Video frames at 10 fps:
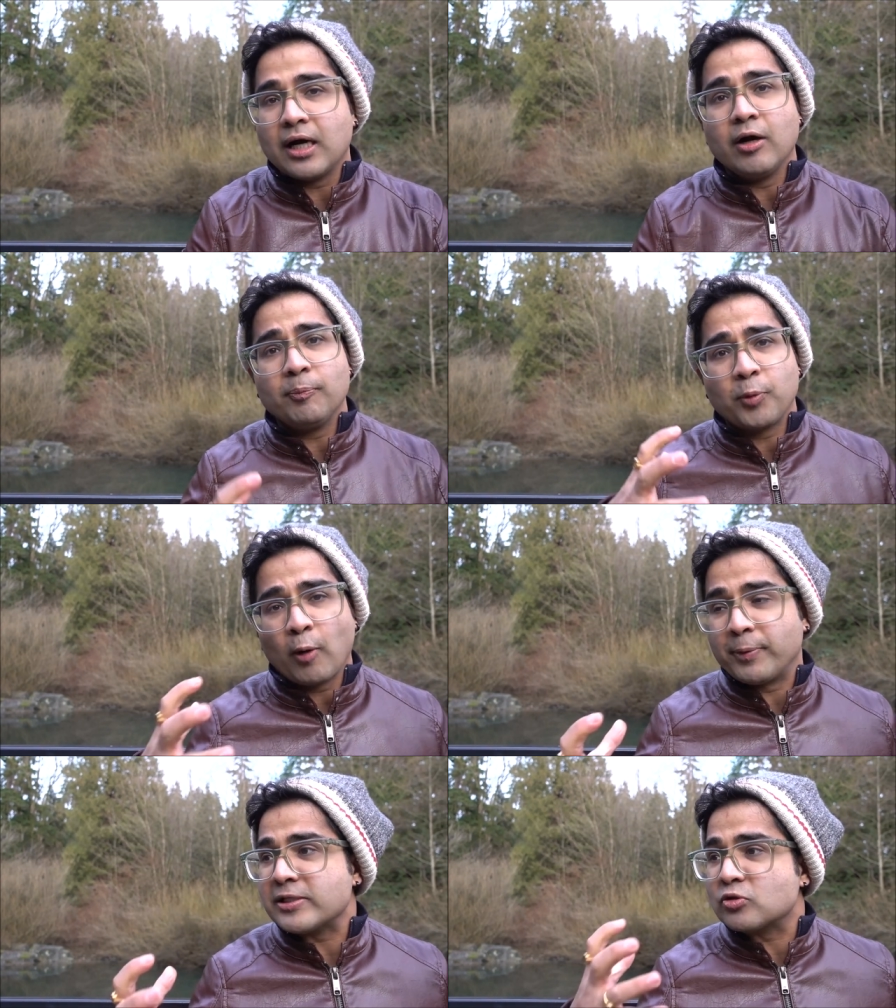a
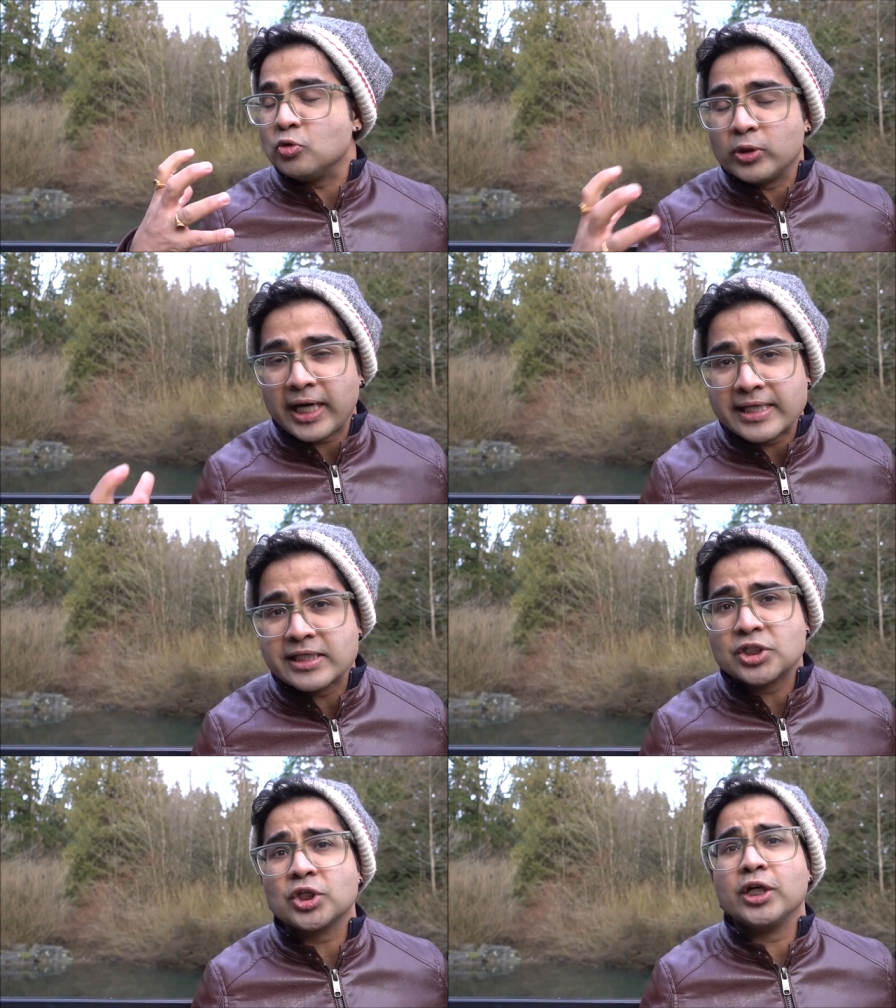proper
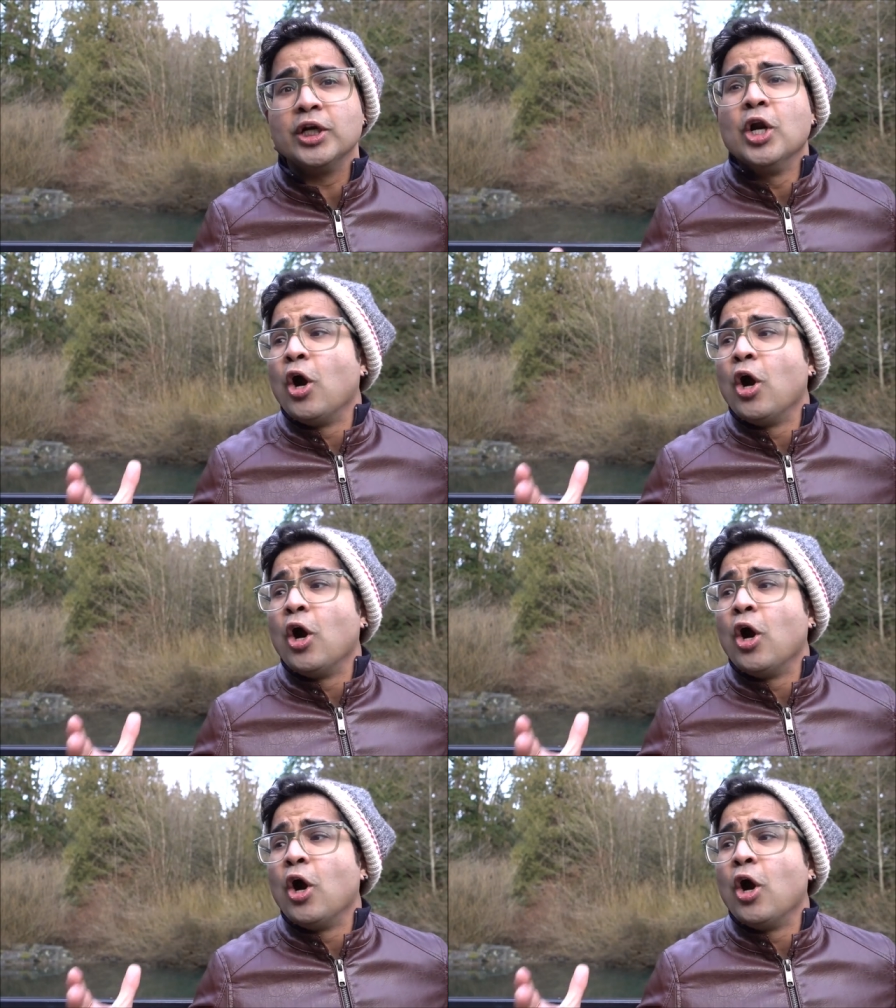scrutinization